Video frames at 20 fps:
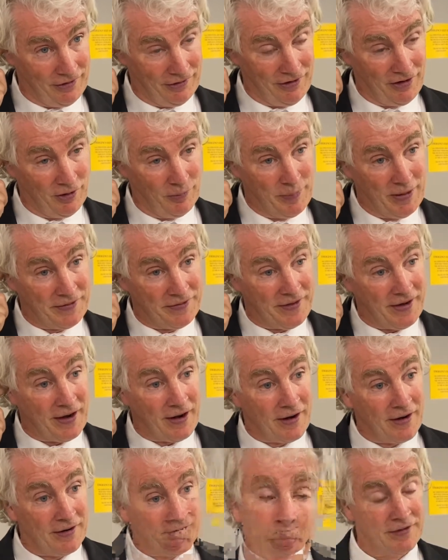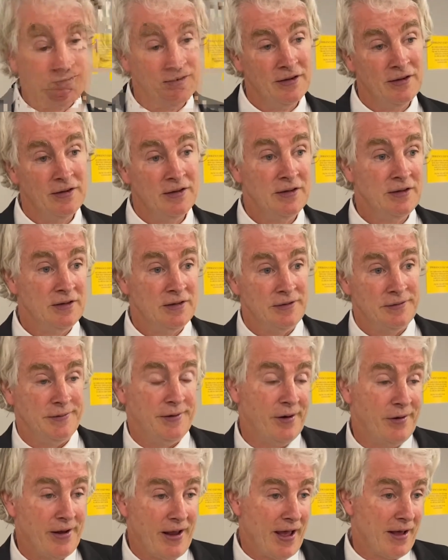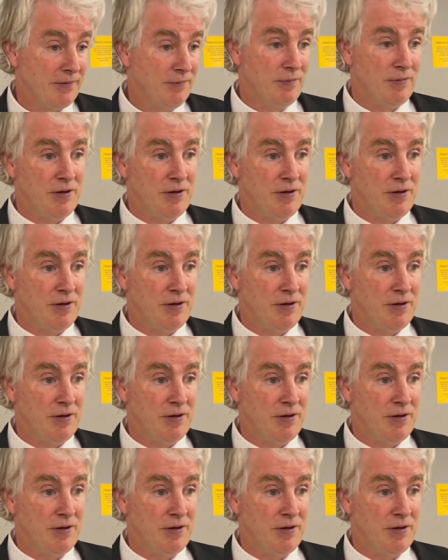a little bit there, and you know,